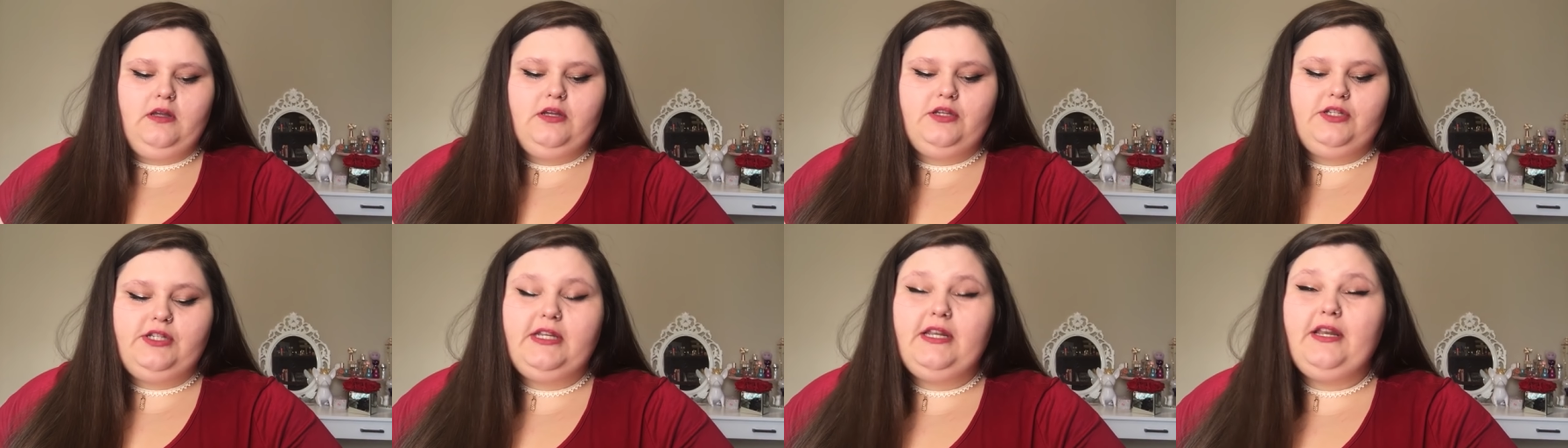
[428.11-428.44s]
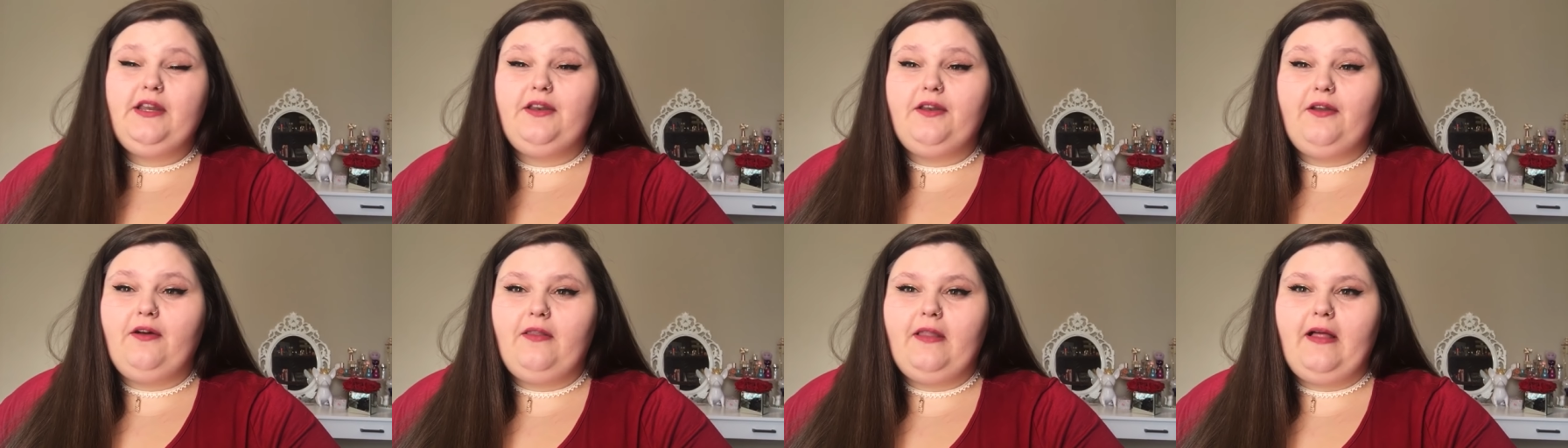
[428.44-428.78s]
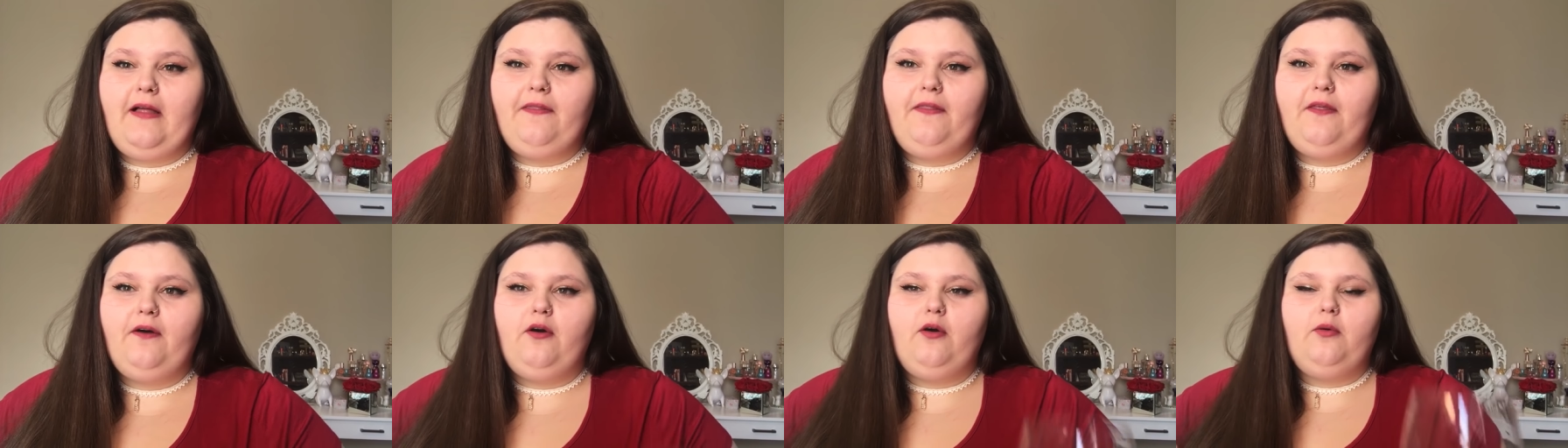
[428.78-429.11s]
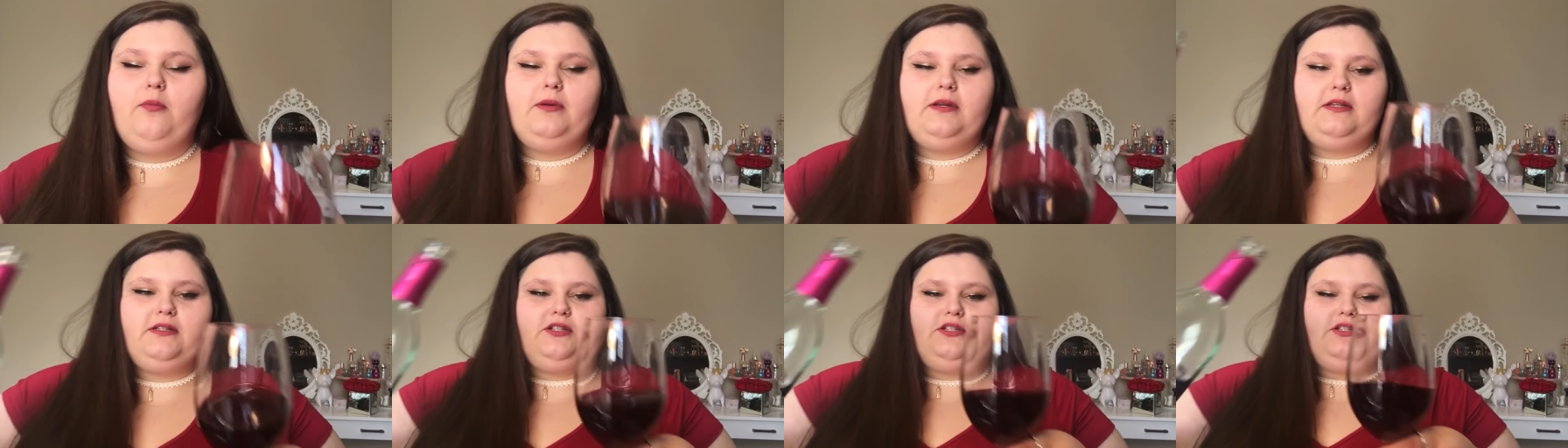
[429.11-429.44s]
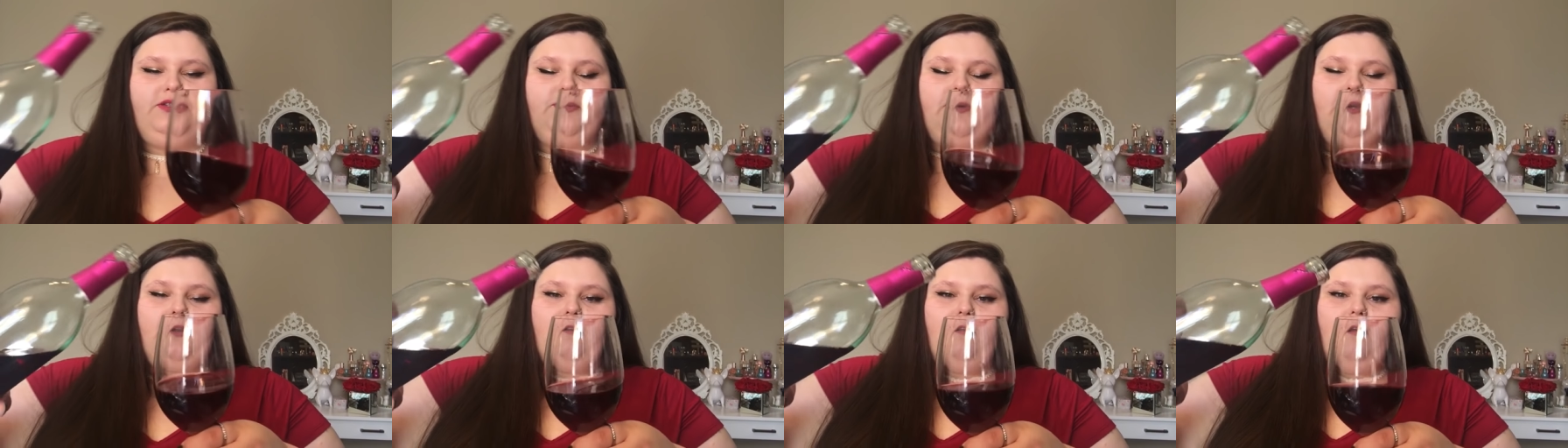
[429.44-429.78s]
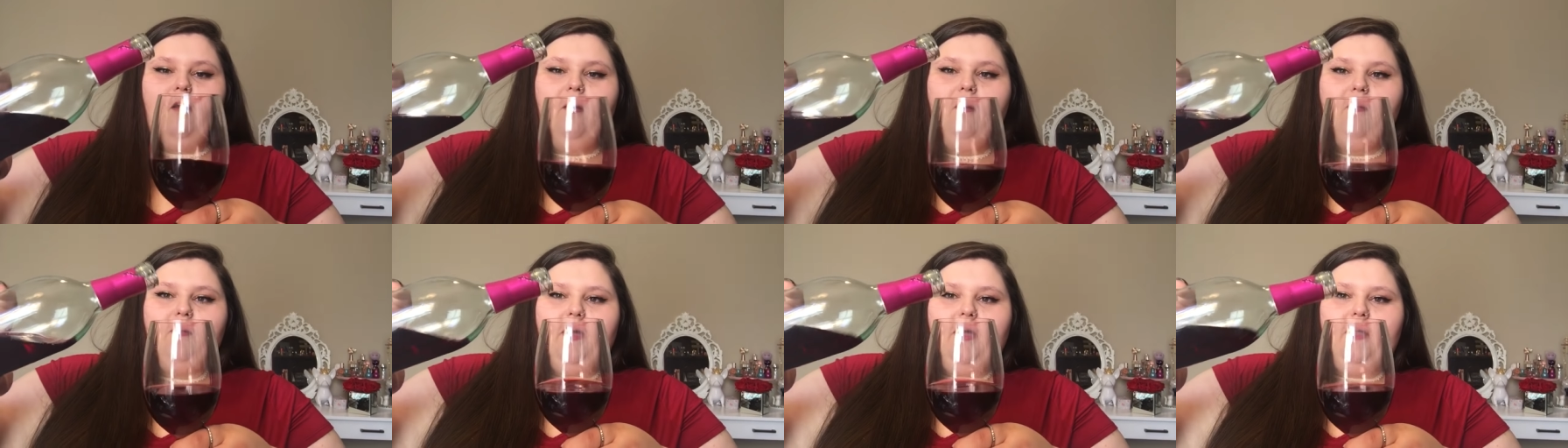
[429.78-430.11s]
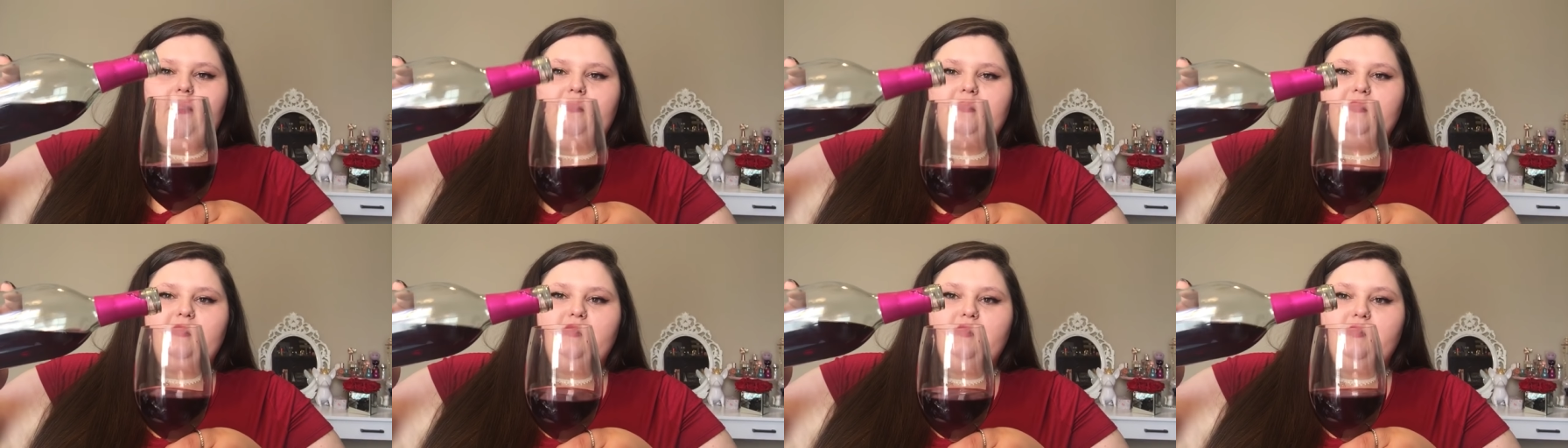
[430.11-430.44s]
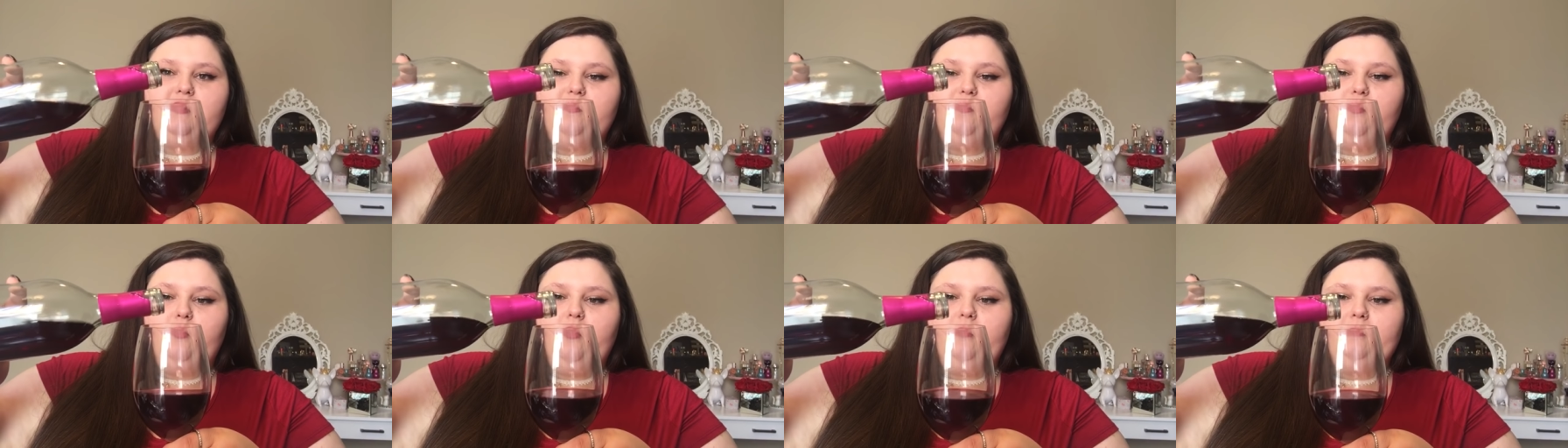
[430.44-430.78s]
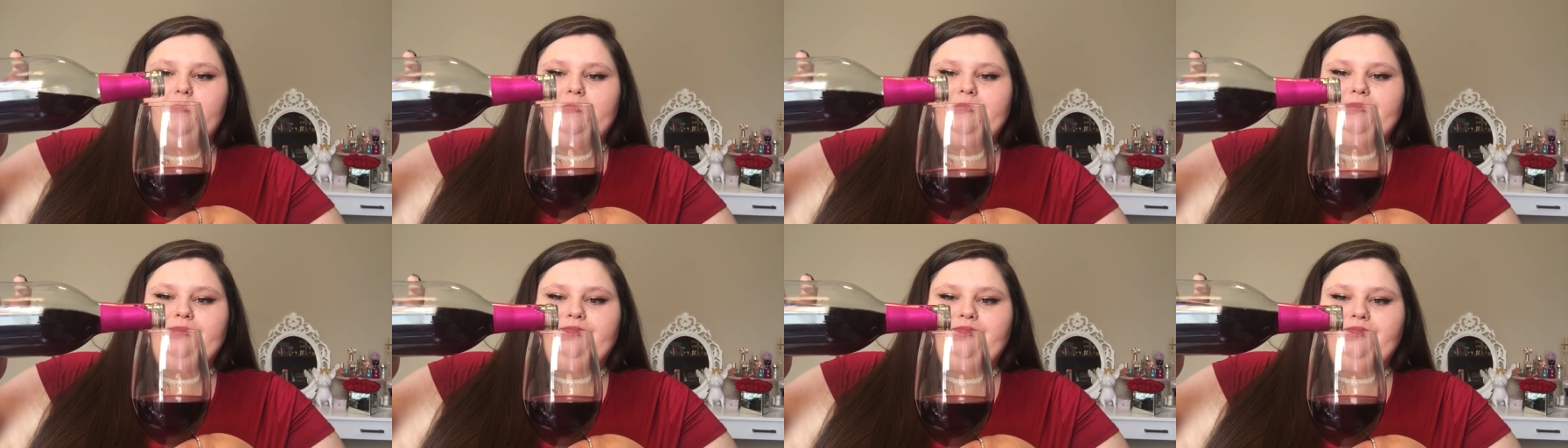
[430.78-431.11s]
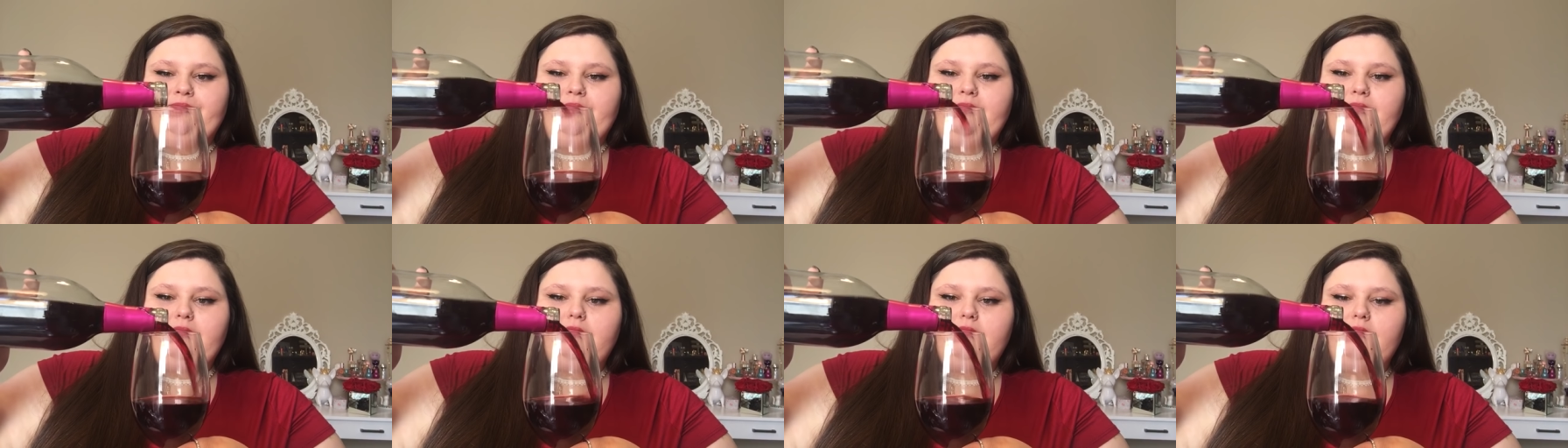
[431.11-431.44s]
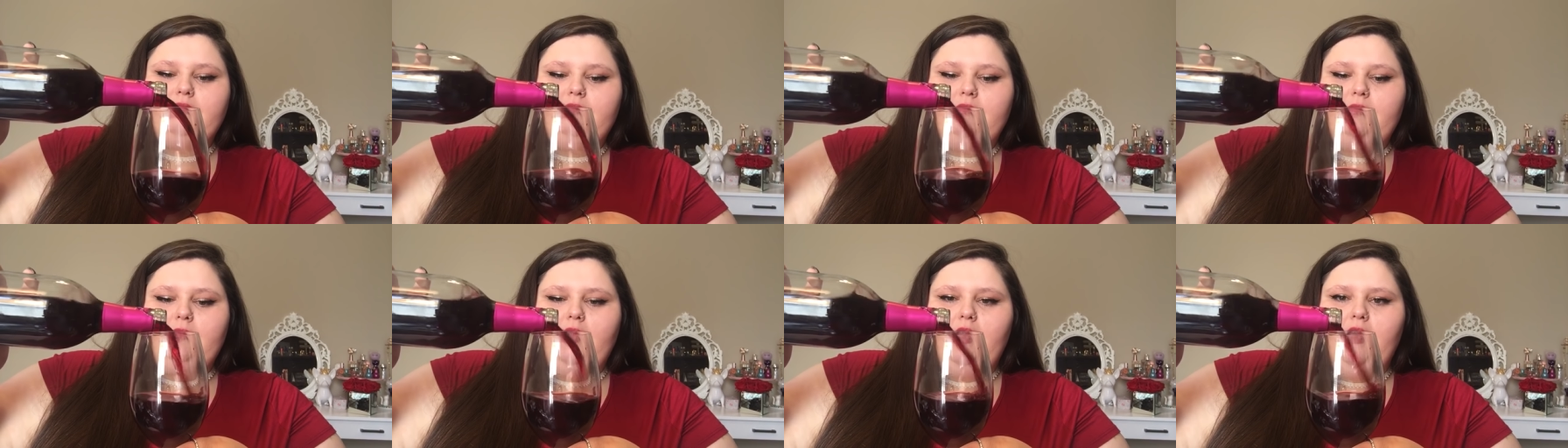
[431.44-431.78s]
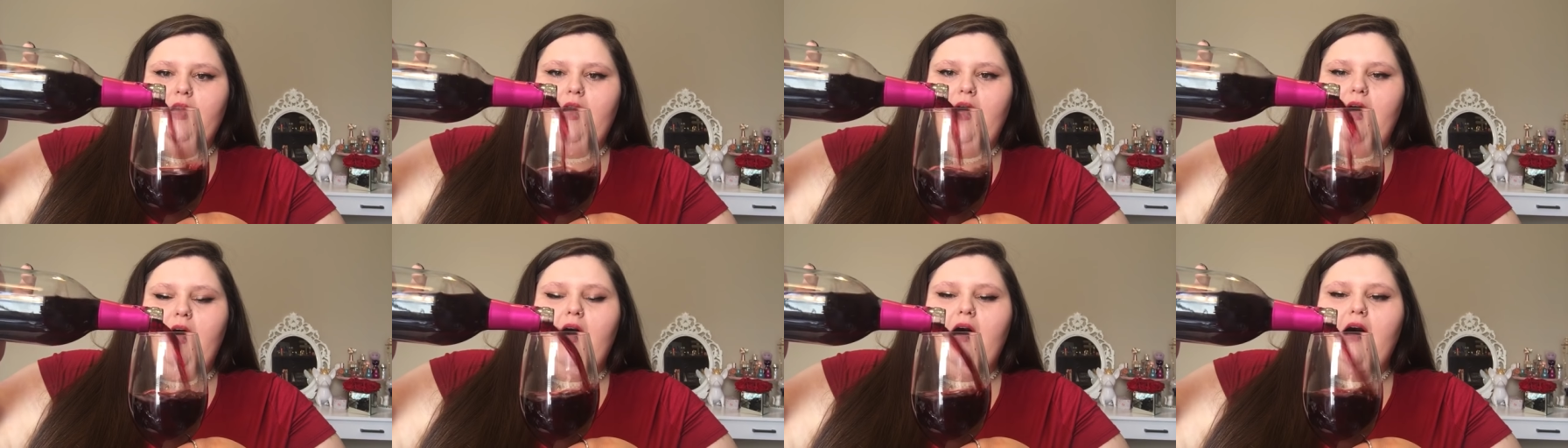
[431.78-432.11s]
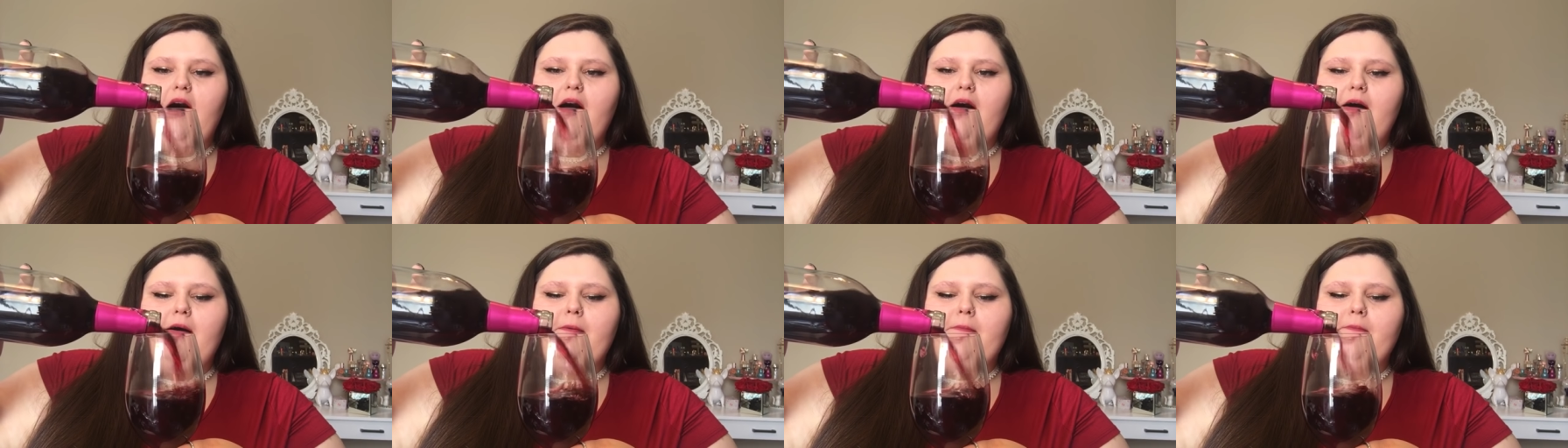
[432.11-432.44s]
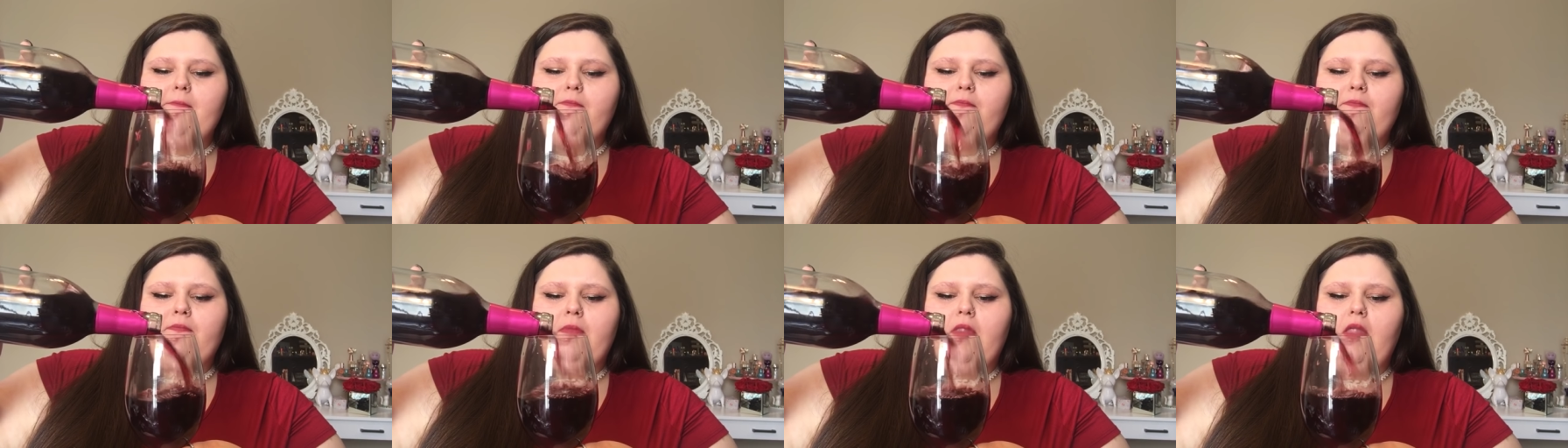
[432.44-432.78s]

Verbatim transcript: she didn't know that though, but it's just weird. Okay, let's do some more. Um,